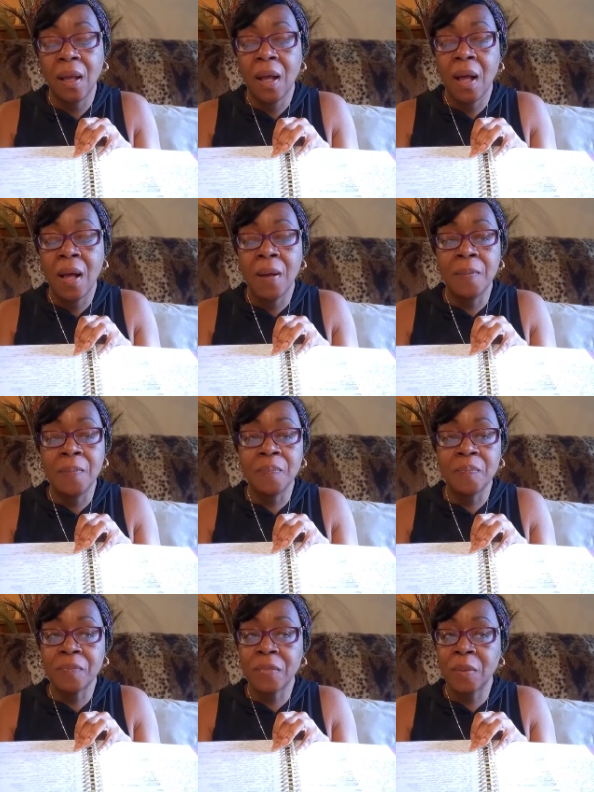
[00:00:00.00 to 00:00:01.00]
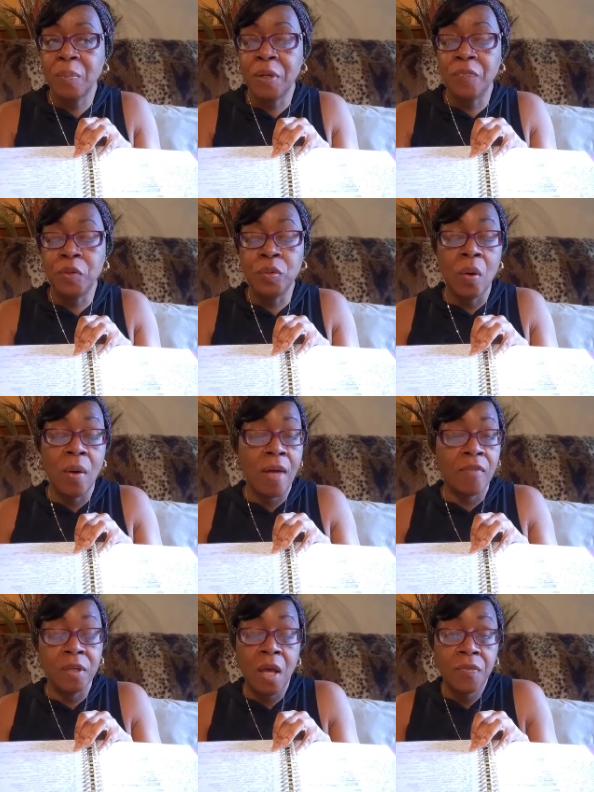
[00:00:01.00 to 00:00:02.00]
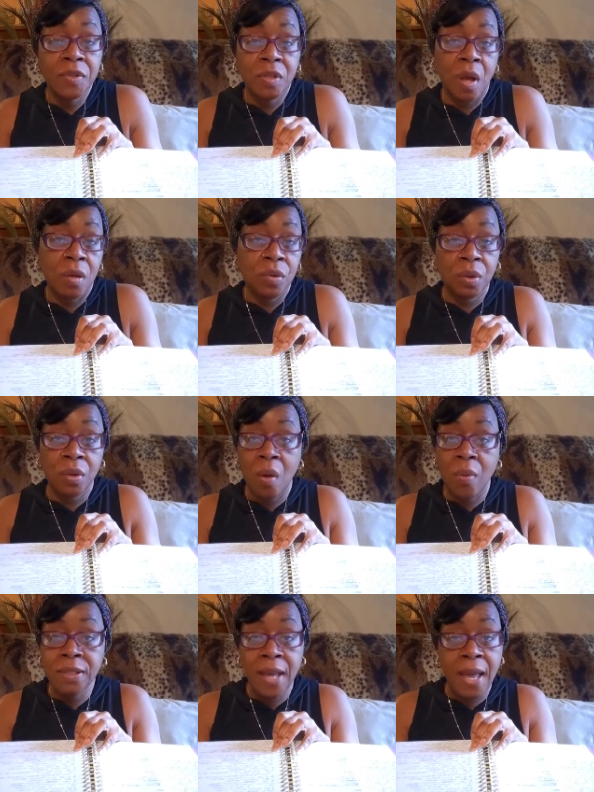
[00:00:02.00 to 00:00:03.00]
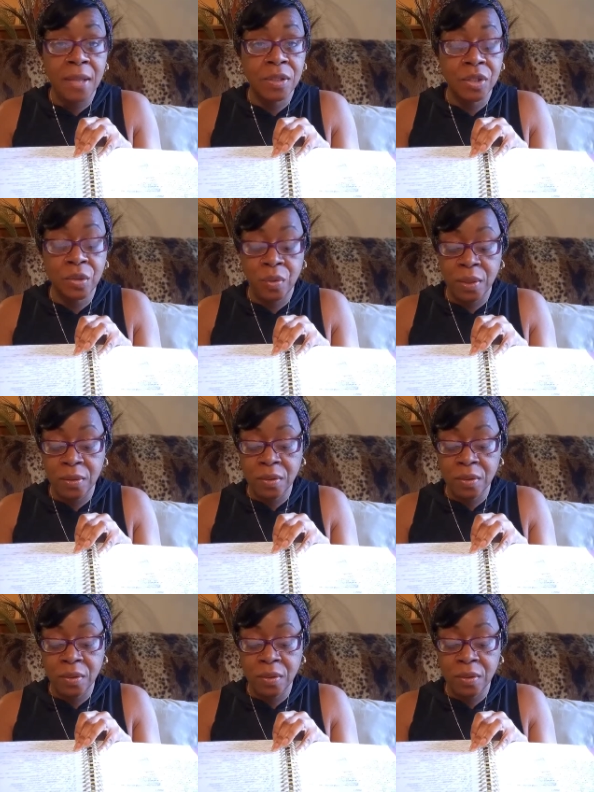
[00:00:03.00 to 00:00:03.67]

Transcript: But if you don't have enough salt, you can always add to it.